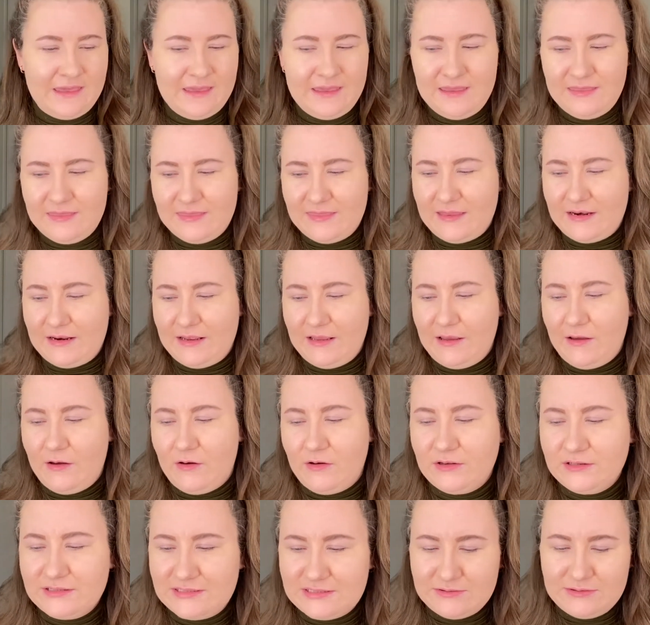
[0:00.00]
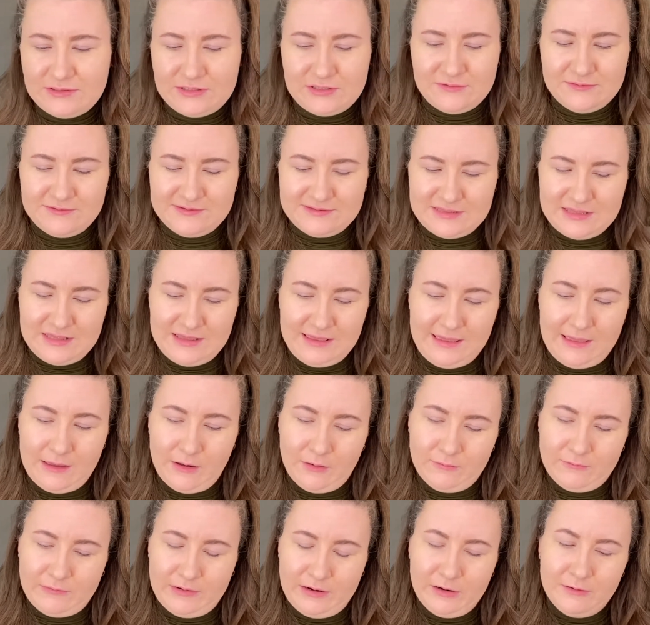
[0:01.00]
Then I also used the
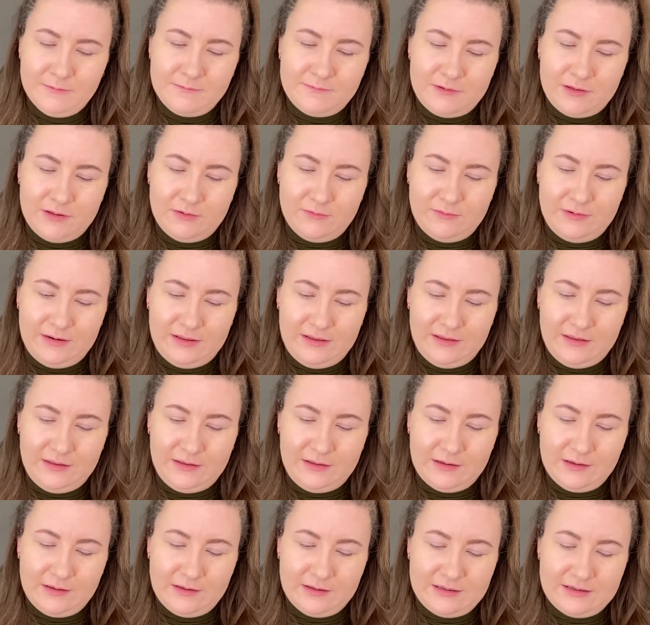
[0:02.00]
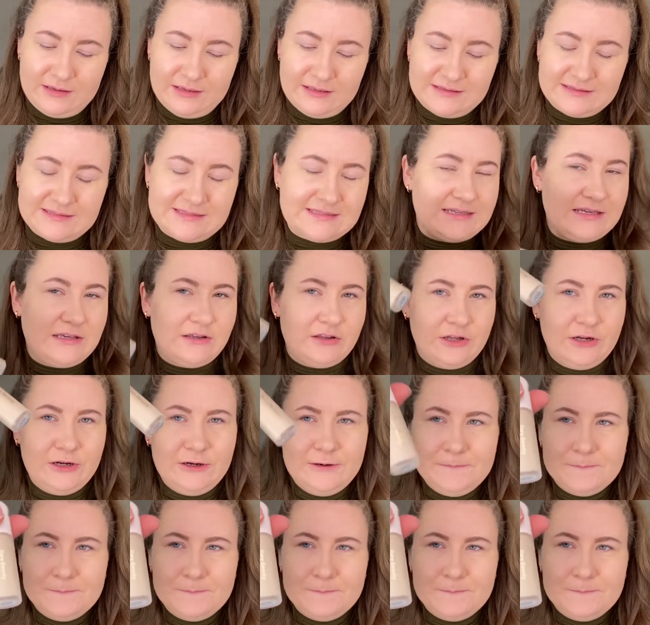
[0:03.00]
Rare Beauty concealer.